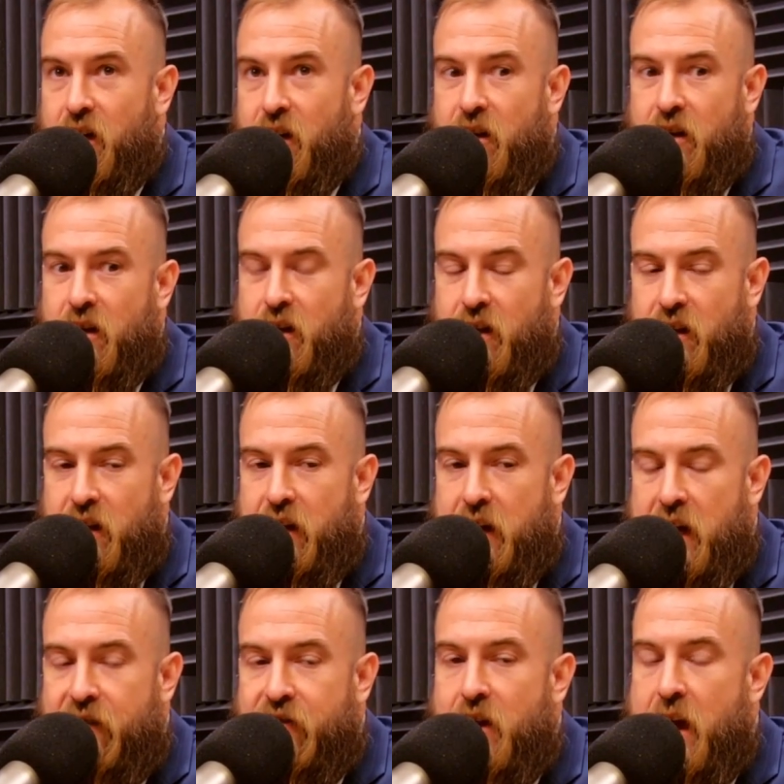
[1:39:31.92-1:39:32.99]

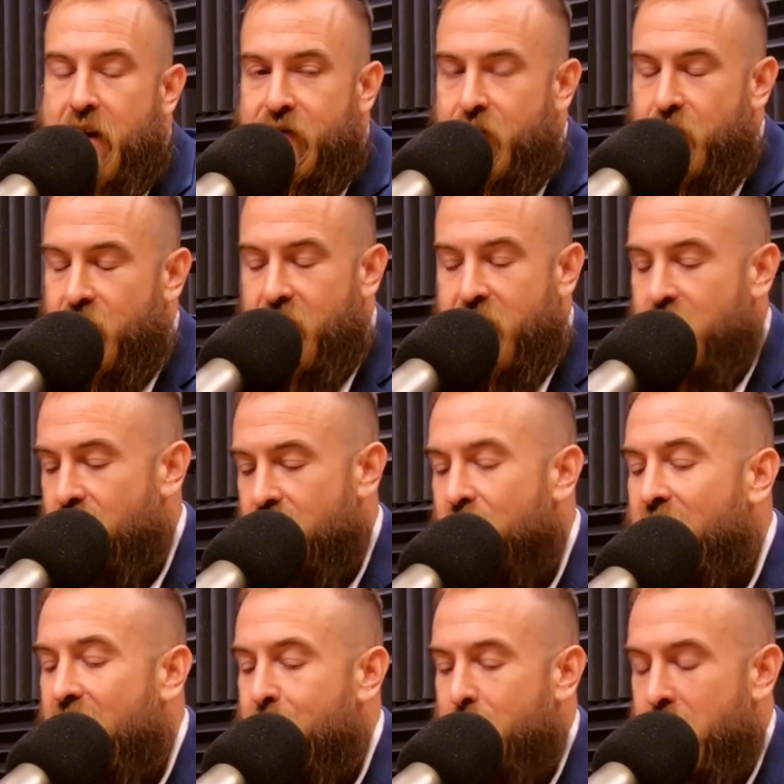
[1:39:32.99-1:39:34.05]
if you
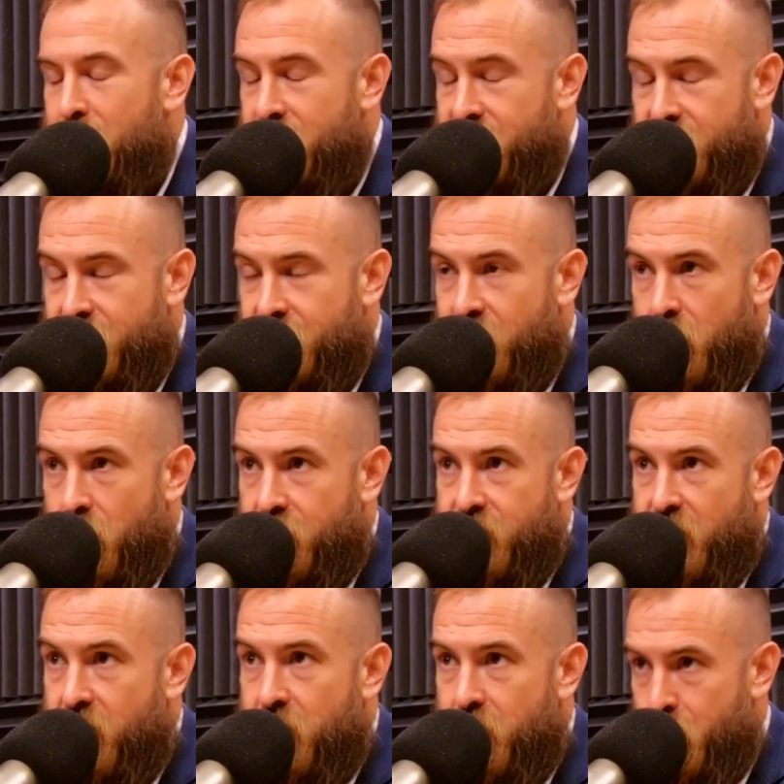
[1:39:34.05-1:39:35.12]
can't be in business if you don't
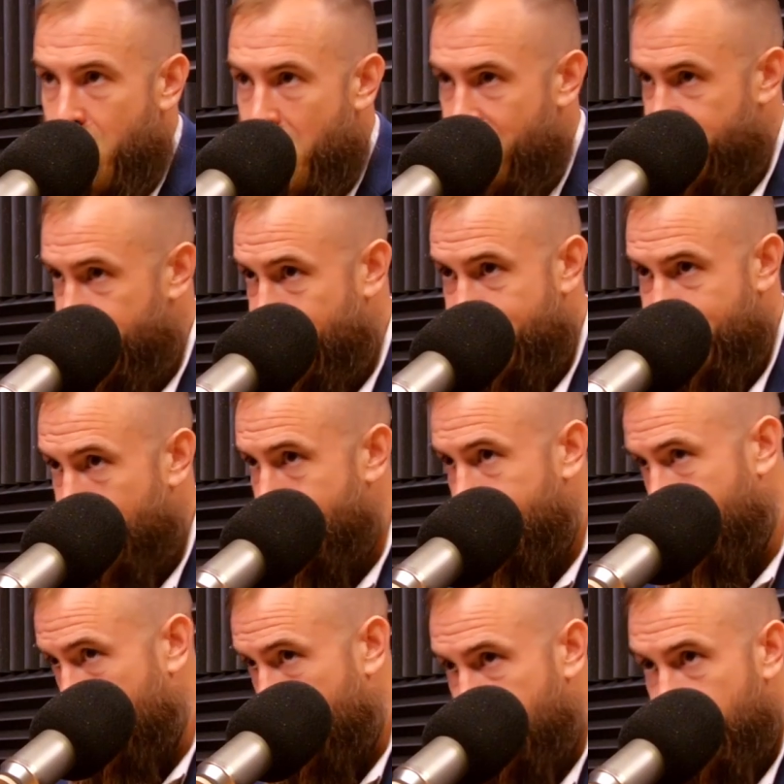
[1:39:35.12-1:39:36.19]
take privacy and
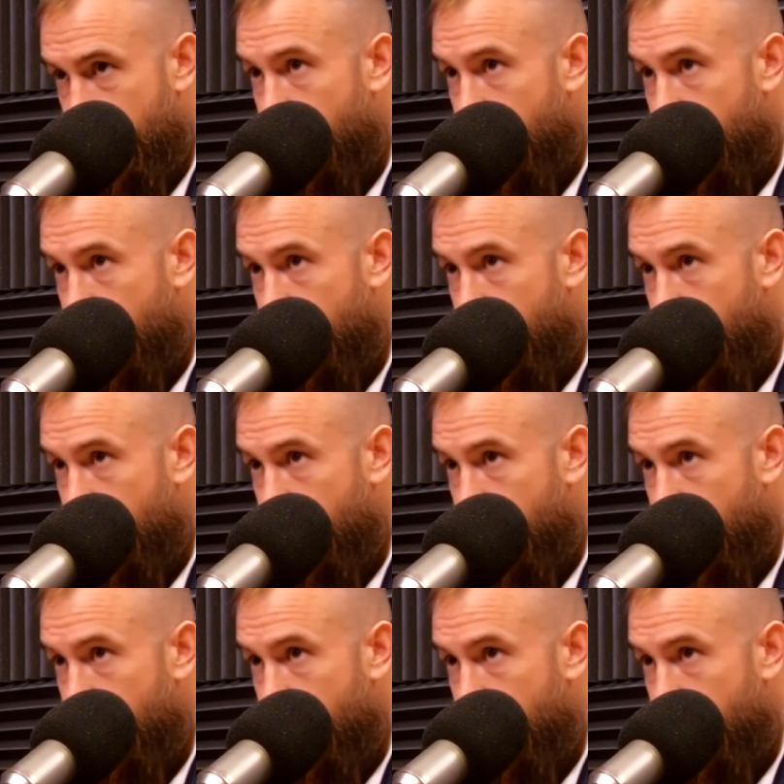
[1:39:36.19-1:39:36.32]
cybersecurity seriously.